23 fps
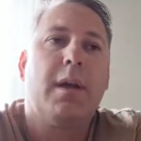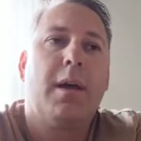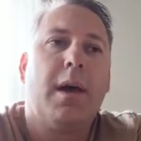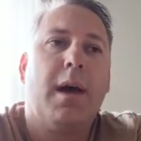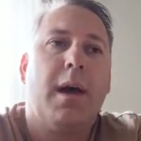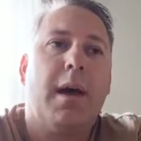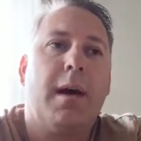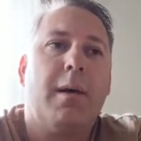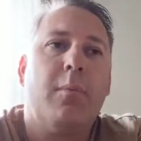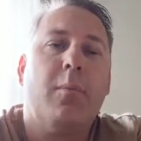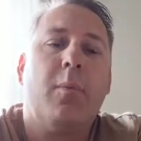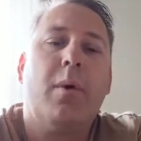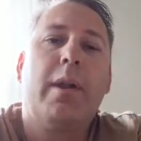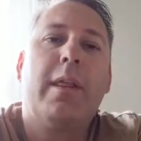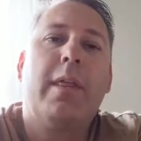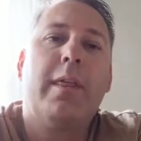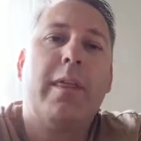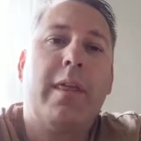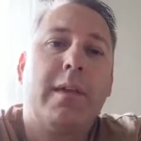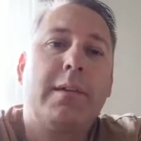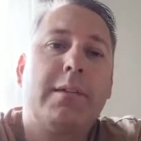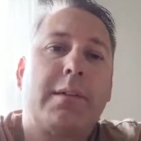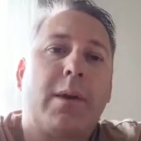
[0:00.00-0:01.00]
One of the
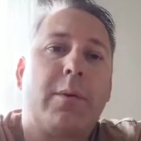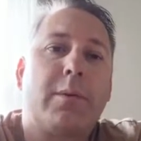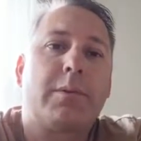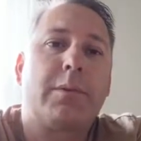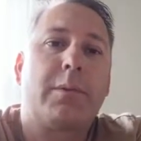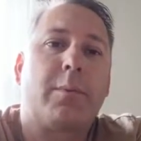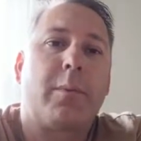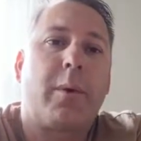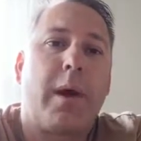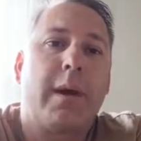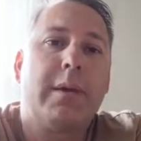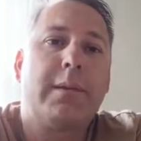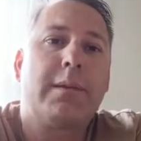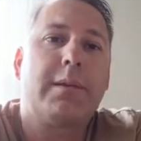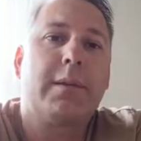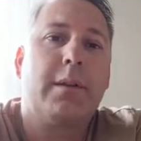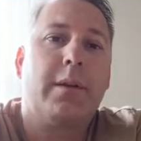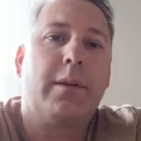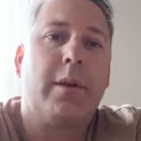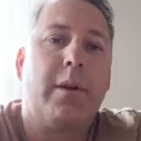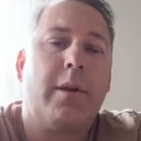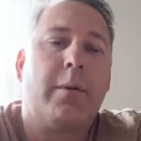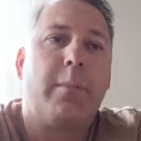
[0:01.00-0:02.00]
things I was surprised to
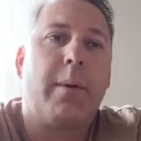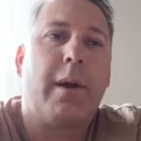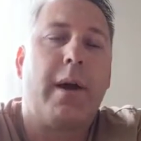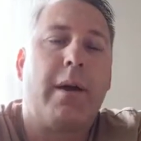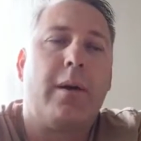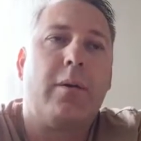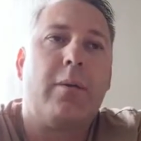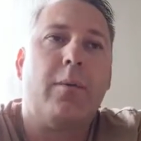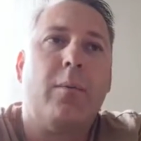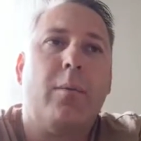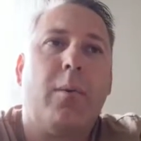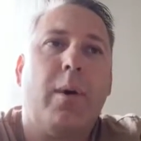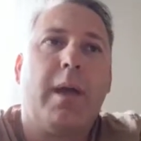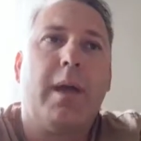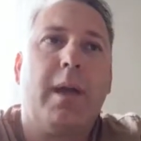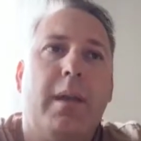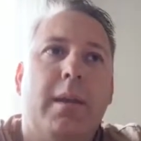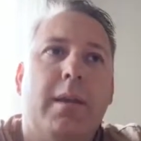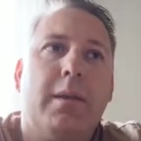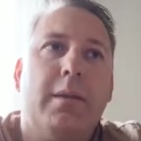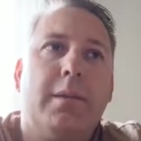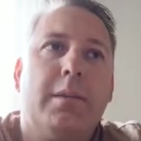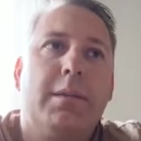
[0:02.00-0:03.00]
learn about
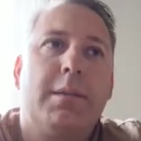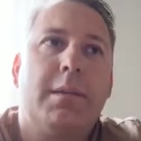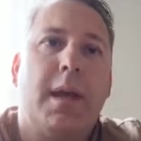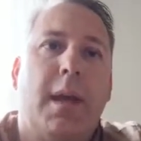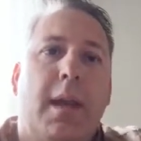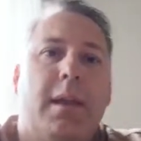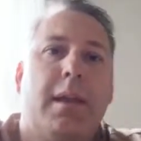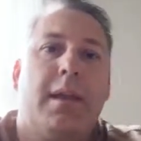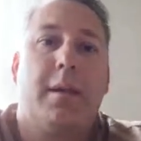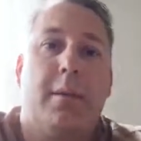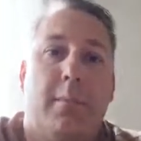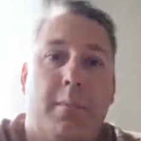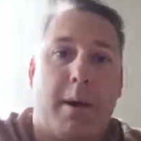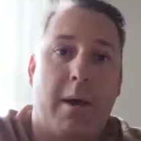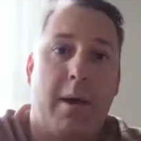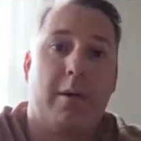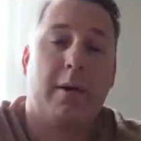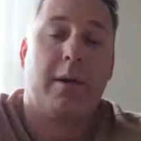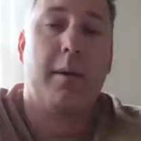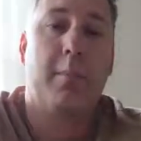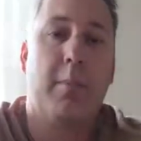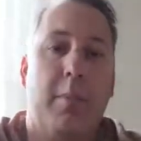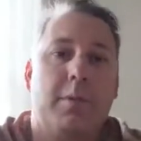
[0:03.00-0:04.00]
when studying
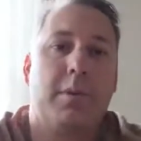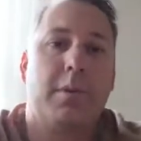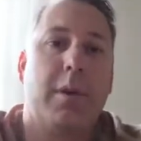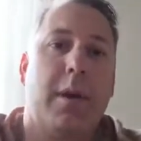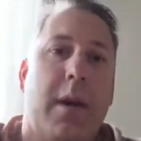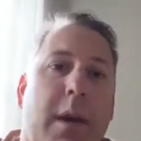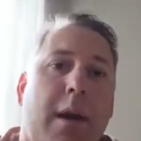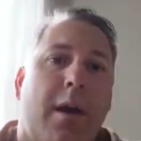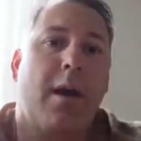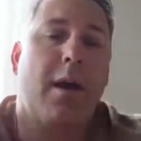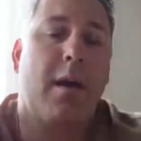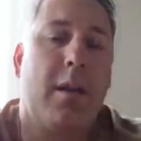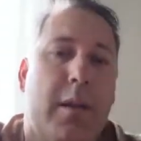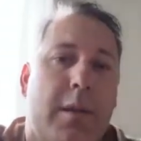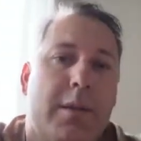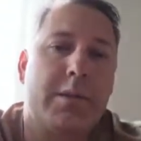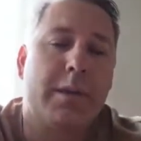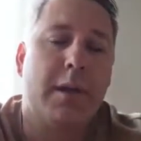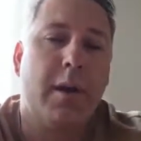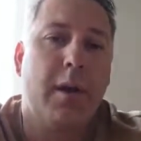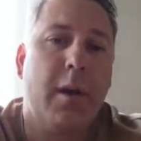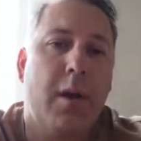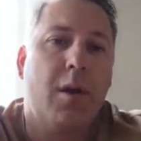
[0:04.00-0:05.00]
biochemistry in
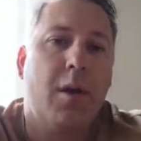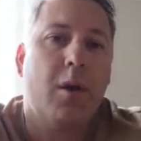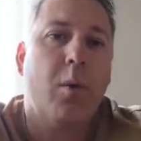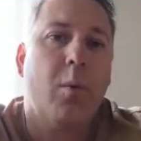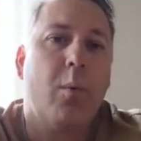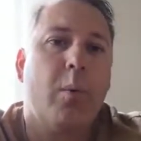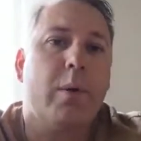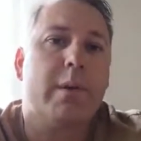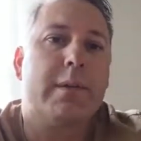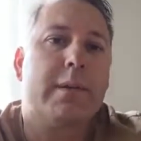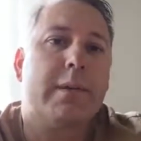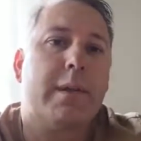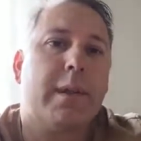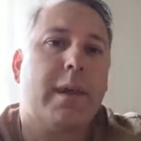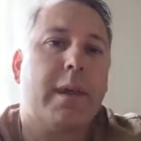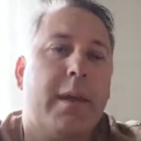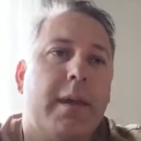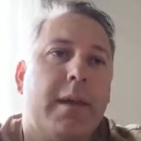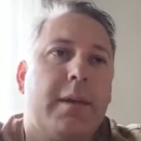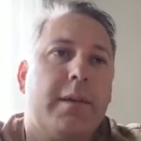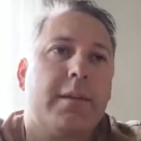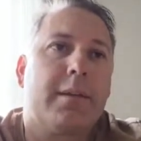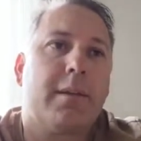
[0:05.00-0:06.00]
college was
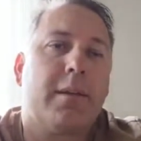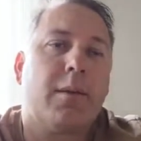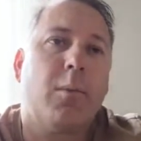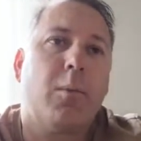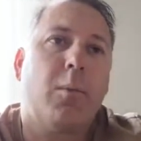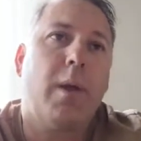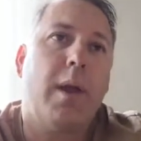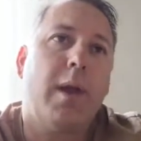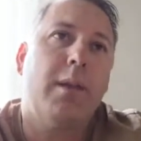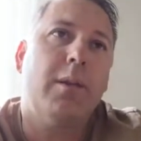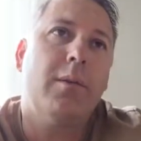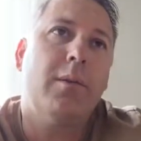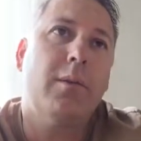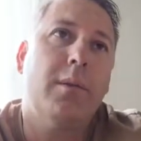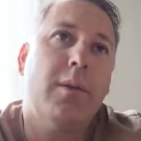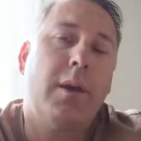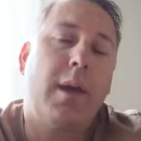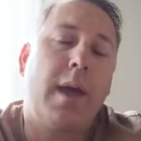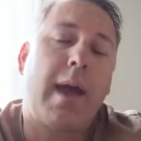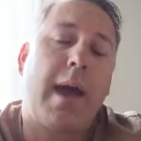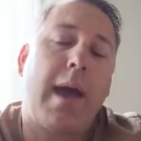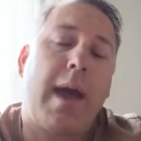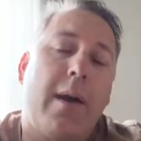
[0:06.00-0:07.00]
that when you
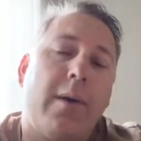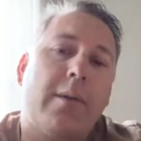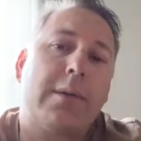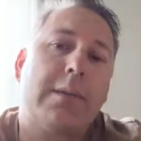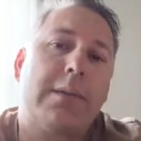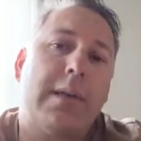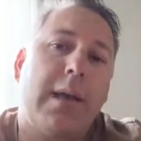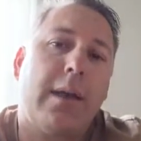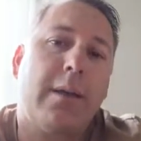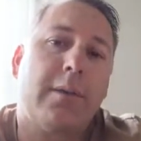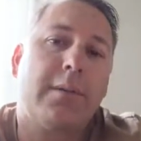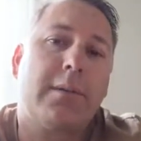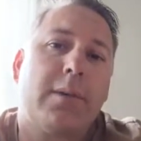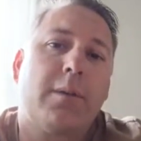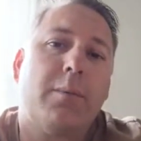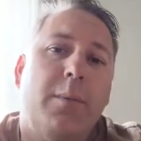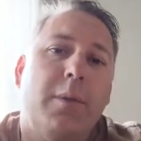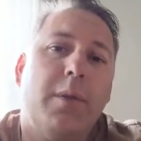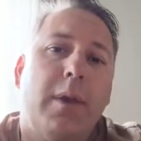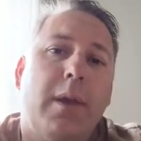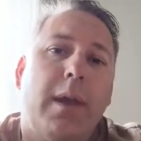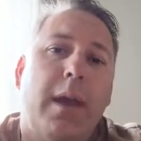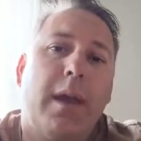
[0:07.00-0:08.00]
look at how cells
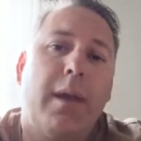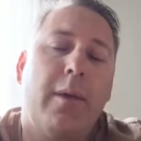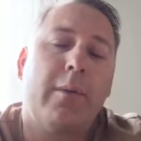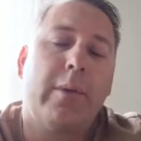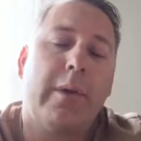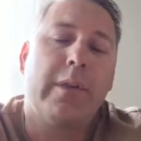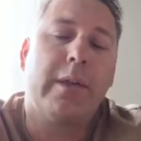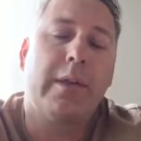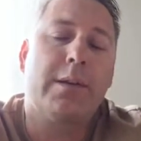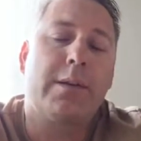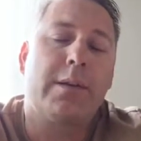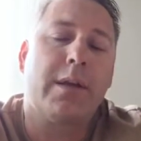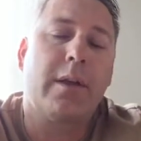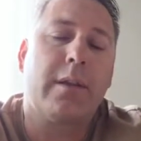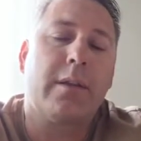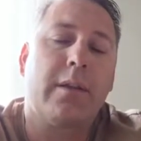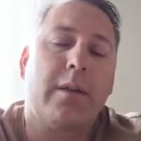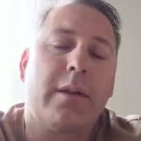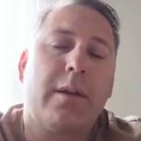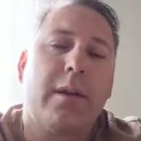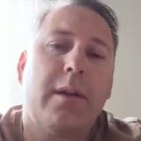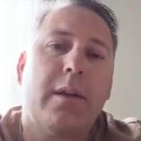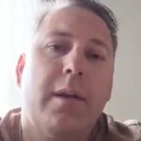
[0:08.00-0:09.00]
communicate with each
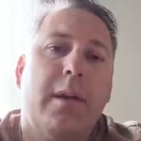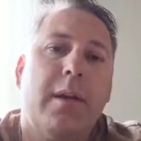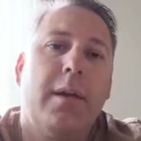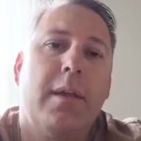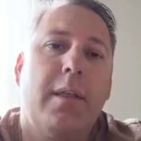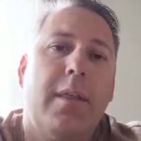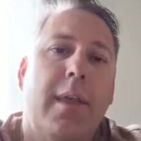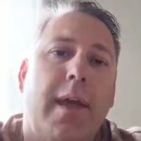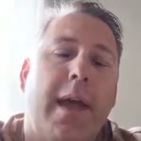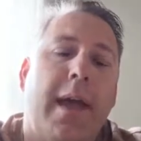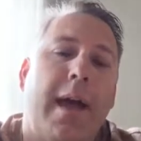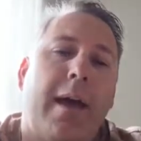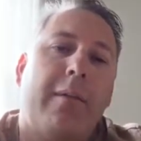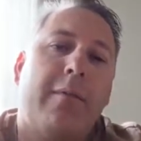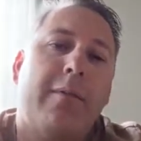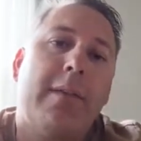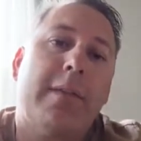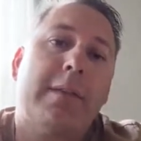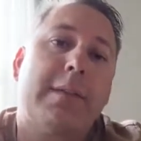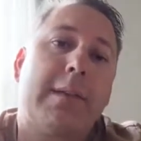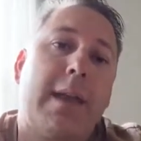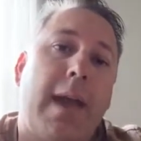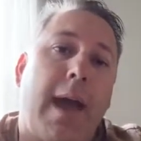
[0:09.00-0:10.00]
other, they have
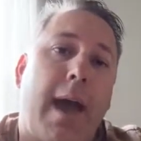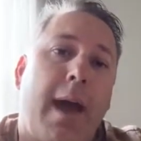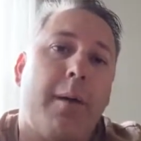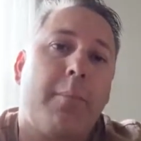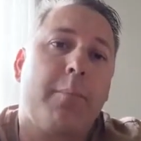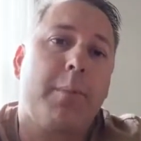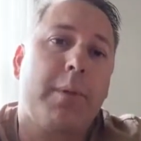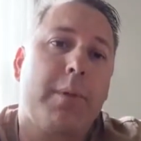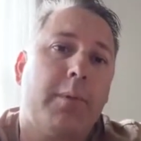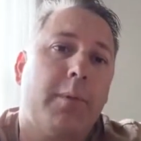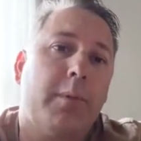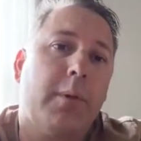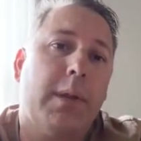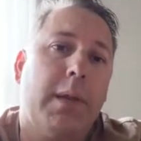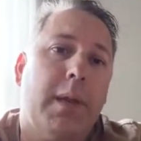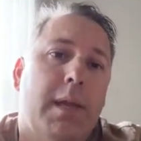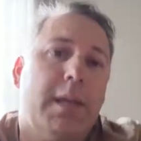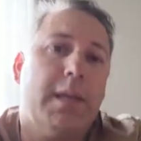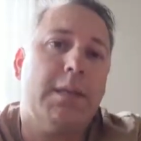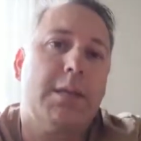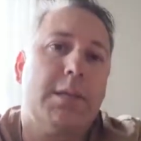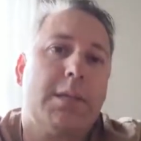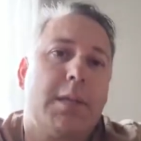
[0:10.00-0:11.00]
this gap between
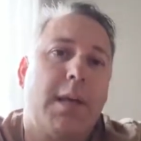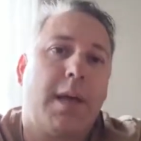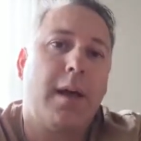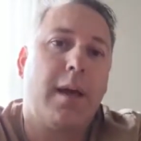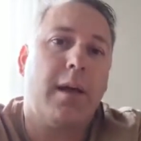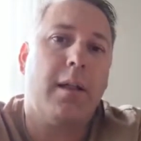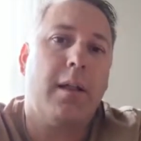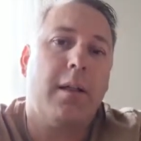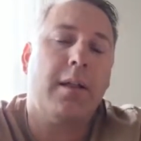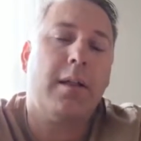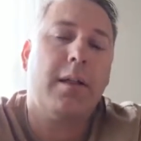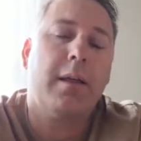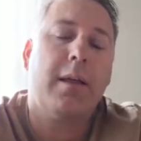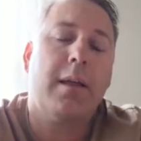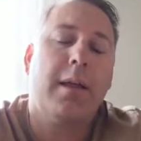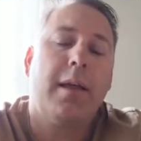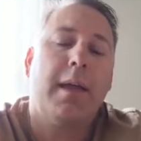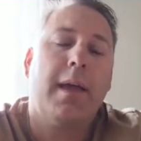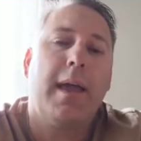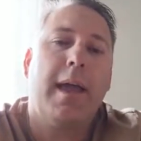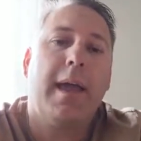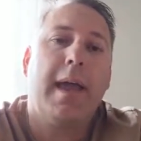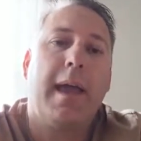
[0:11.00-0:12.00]
each cell.
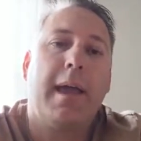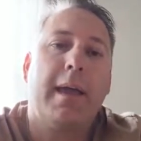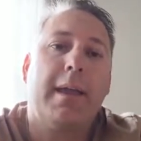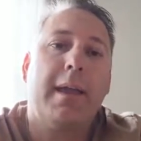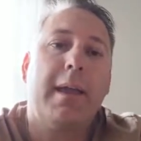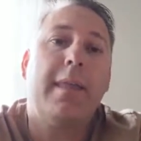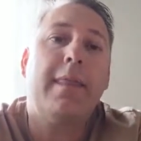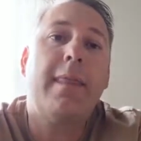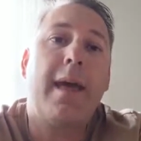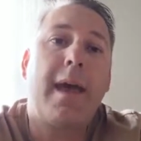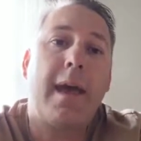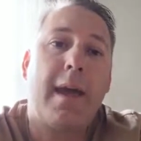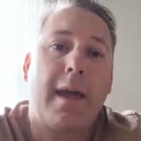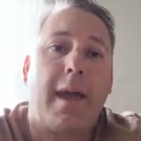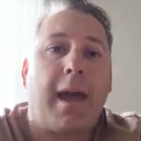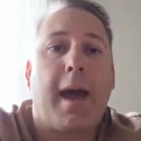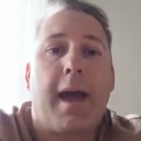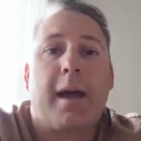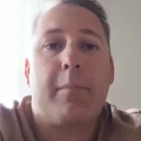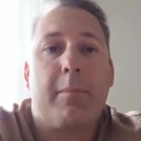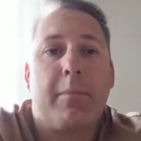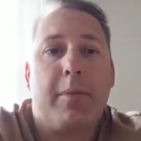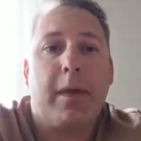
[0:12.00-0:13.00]
And in that
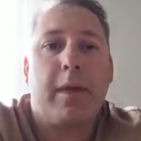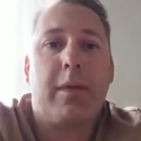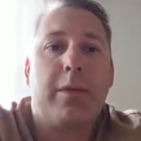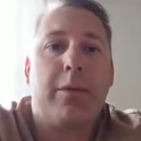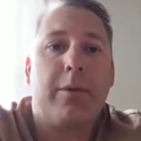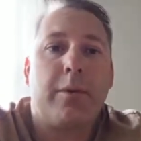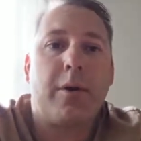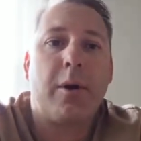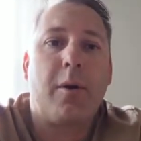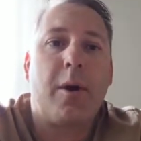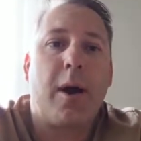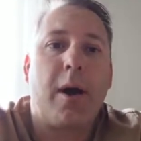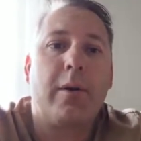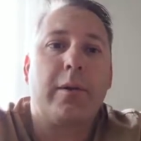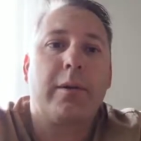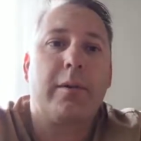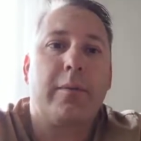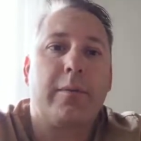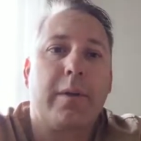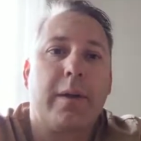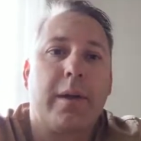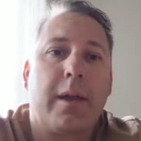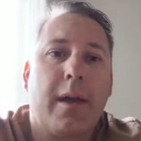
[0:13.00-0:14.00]
gap, they throw out
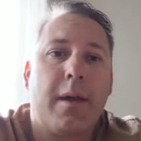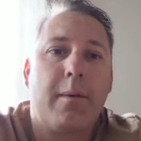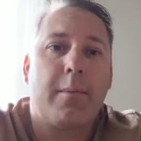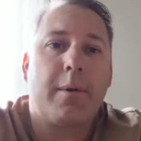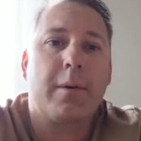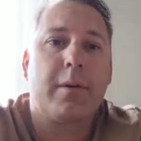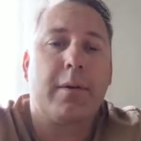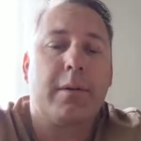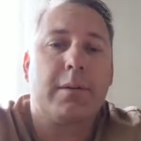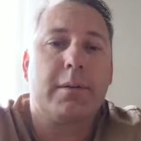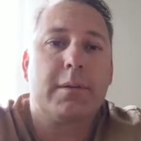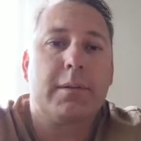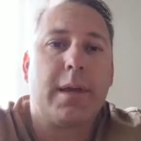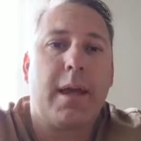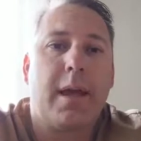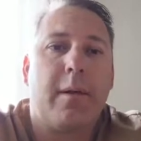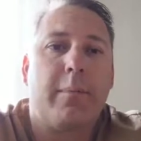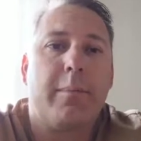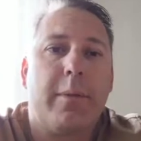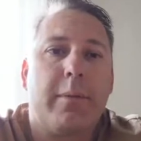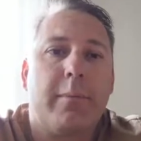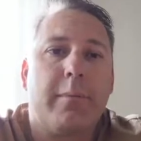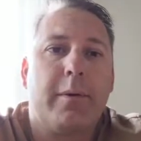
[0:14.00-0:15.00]
different chemicals to
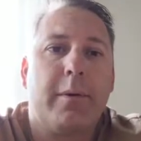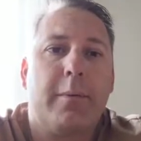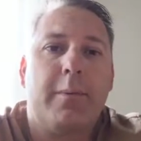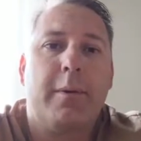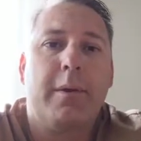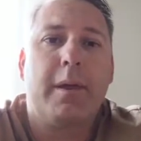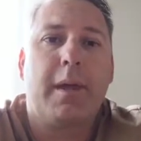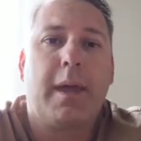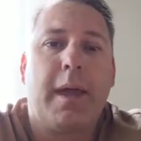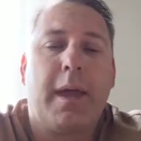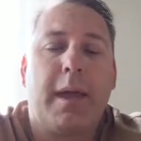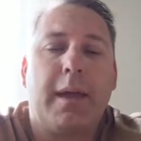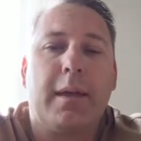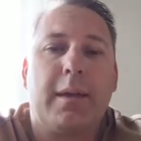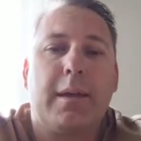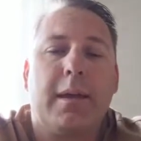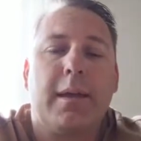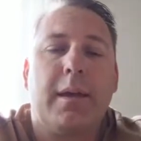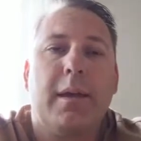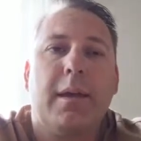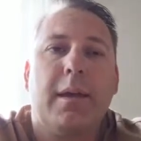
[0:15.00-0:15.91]
help them communicate.